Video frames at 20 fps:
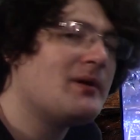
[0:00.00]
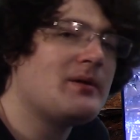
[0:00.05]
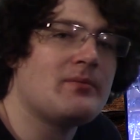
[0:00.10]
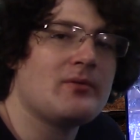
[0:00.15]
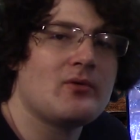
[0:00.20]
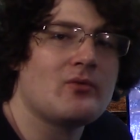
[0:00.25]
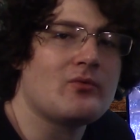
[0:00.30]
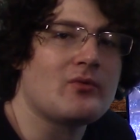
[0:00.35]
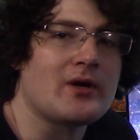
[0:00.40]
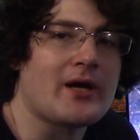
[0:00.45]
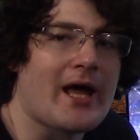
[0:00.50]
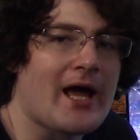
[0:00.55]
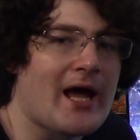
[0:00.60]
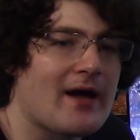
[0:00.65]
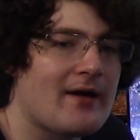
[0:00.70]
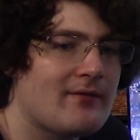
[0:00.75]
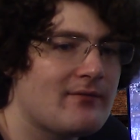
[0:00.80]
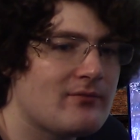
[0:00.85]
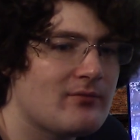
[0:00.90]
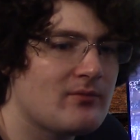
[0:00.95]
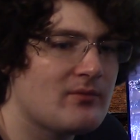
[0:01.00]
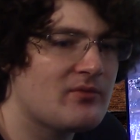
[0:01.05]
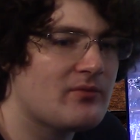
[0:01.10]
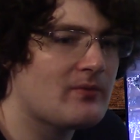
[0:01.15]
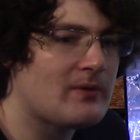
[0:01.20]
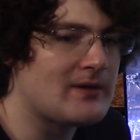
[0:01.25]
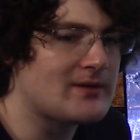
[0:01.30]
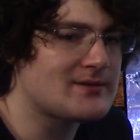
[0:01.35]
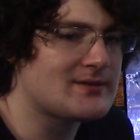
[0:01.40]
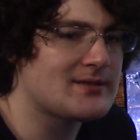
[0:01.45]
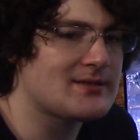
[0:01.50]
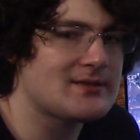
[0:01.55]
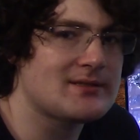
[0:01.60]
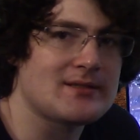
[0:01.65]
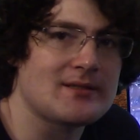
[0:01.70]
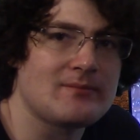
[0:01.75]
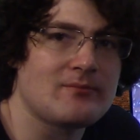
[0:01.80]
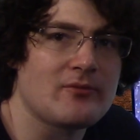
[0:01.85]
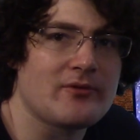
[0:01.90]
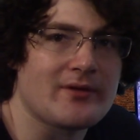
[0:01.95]
people would have with a
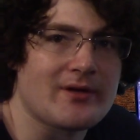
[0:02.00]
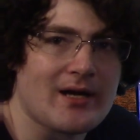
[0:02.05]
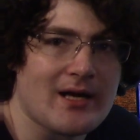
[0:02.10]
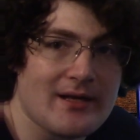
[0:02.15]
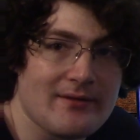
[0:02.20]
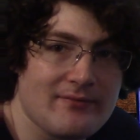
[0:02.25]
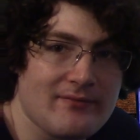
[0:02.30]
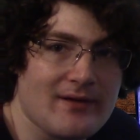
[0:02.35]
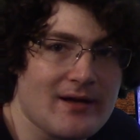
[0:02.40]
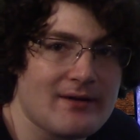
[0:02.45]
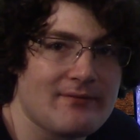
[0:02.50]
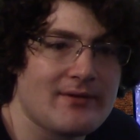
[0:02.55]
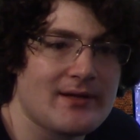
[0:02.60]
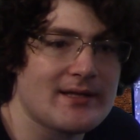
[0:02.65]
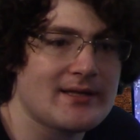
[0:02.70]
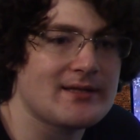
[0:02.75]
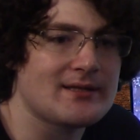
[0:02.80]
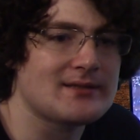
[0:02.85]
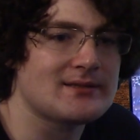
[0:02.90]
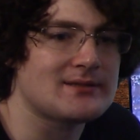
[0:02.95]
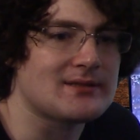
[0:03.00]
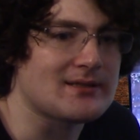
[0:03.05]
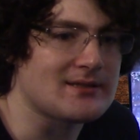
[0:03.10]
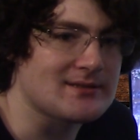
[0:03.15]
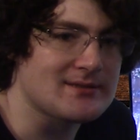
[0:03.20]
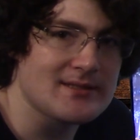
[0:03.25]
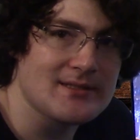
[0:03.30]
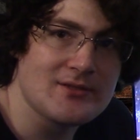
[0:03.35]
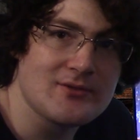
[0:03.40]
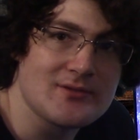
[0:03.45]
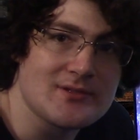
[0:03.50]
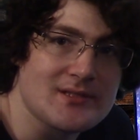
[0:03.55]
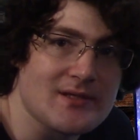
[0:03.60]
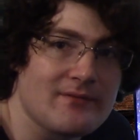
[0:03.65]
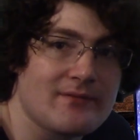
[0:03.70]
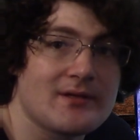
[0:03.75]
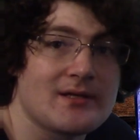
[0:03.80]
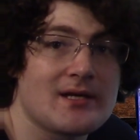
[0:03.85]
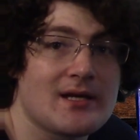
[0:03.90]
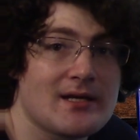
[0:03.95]
system with an i5 like this on the
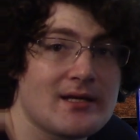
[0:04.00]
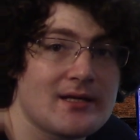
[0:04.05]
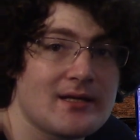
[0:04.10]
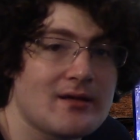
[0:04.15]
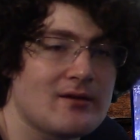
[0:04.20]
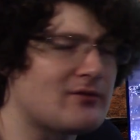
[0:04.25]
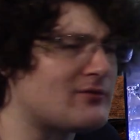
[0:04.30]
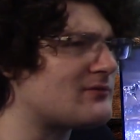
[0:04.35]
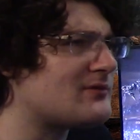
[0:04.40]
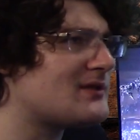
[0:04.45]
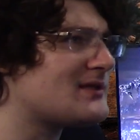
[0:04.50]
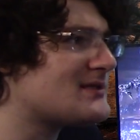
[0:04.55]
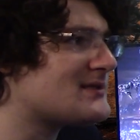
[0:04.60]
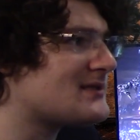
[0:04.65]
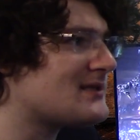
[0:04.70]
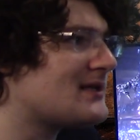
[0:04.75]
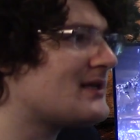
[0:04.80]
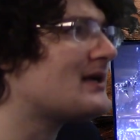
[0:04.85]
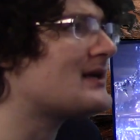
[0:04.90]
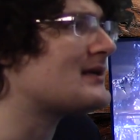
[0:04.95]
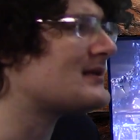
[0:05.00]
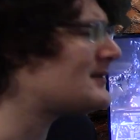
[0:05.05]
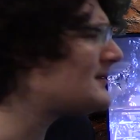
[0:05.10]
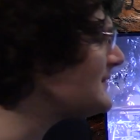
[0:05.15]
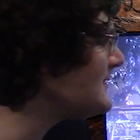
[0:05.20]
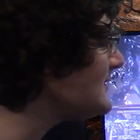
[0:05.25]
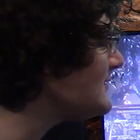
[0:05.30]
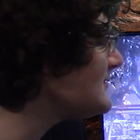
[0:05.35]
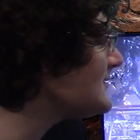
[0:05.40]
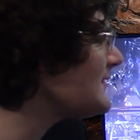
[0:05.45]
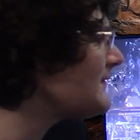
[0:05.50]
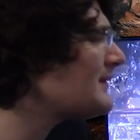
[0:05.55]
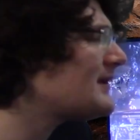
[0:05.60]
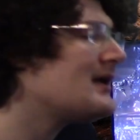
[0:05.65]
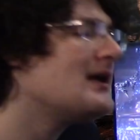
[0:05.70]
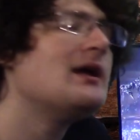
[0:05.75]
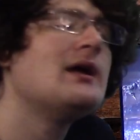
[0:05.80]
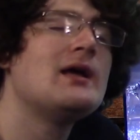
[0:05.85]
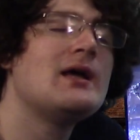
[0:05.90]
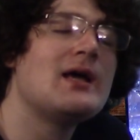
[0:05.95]
Z270, or not Z, yeah, Z270,
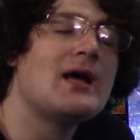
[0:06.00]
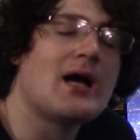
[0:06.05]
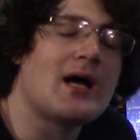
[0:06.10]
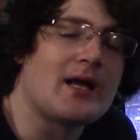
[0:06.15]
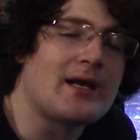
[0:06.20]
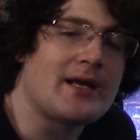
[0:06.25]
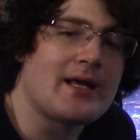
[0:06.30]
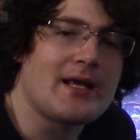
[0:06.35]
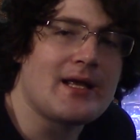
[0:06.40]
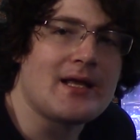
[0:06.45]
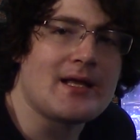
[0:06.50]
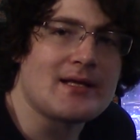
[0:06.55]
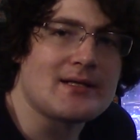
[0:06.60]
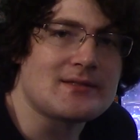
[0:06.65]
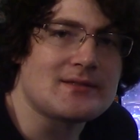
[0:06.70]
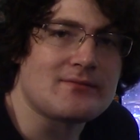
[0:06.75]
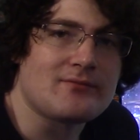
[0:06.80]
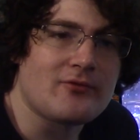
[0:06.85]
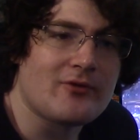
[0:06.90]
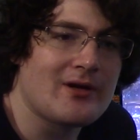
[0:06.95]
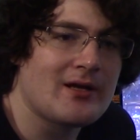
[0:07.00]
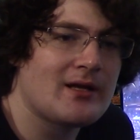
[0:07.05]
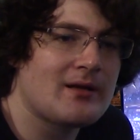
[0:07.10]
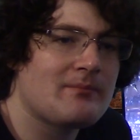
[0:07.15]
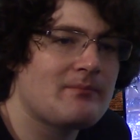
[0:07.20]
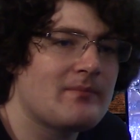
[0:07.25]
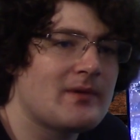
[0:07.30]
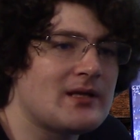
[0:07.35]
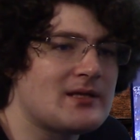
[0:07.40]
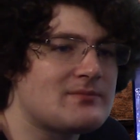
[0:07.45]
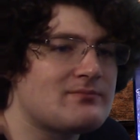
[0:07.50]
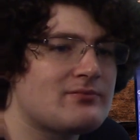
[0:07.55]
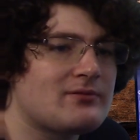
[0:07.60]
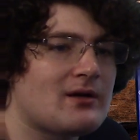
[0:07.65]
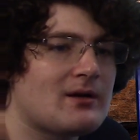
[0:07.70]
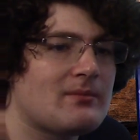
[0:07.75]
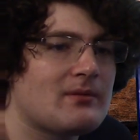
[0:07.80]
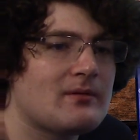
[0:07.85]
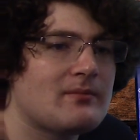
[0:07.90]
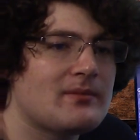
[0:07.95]
on 8 gigs of RAM is
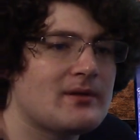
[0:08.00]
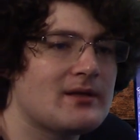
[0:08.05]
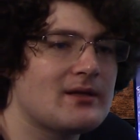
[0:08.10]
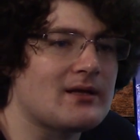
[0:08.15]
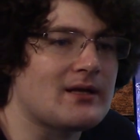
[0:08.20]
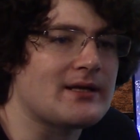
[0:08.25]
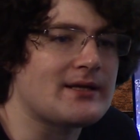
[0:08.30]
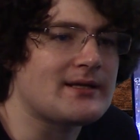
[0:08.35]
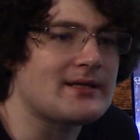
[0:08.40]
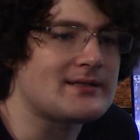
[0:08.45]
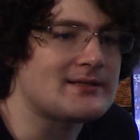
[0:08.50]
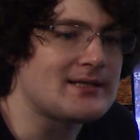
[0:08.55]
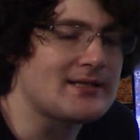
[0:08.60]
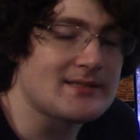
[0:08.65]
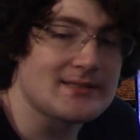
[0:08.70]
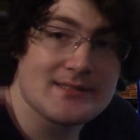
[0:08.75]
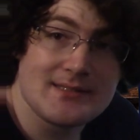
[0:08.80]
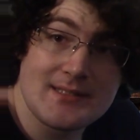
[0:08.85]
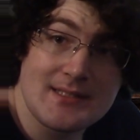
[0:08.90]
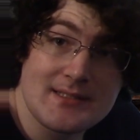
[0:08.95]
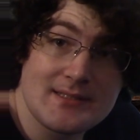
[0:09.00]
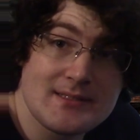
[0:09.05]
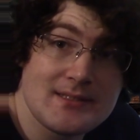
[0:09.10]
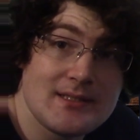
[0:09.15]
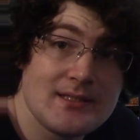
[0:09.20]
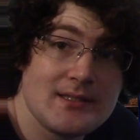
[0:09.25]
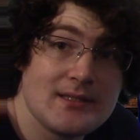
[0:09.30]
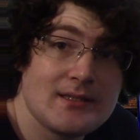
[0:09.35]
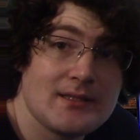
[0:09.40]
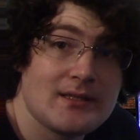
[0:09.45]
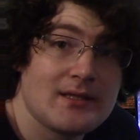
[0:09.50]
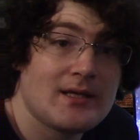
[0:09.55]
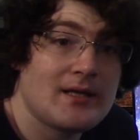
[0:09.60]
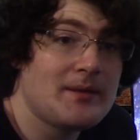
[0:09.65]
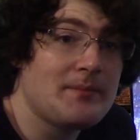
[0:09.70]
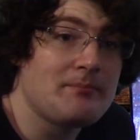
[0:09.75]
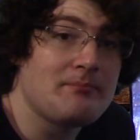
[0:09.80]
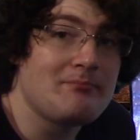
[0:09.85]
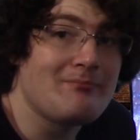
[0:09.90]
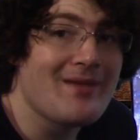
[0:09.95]
probably like a 1060,
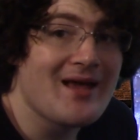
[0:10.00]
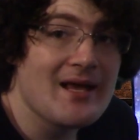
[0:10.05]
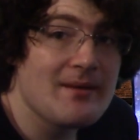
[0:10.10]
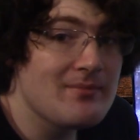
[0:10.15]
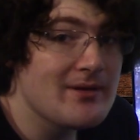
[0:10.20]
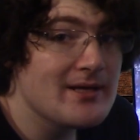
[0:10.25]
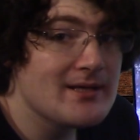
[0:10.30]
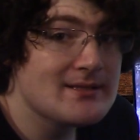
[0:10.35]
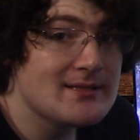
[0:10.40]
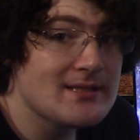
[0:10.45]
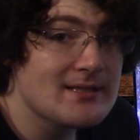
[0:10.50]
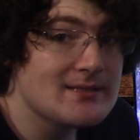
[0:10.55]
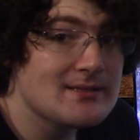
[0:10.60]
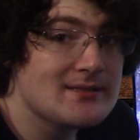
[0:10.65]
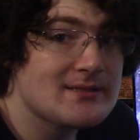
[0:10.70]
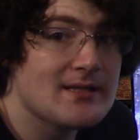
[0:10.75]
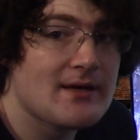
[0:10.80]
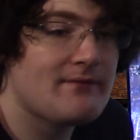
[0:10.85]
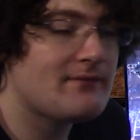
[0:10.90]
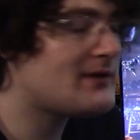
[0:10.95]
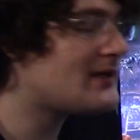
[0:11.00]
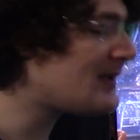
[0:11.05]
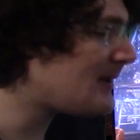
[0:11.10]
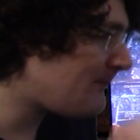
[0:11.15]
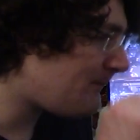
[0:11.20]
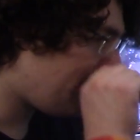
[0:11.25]
maybe a 1070.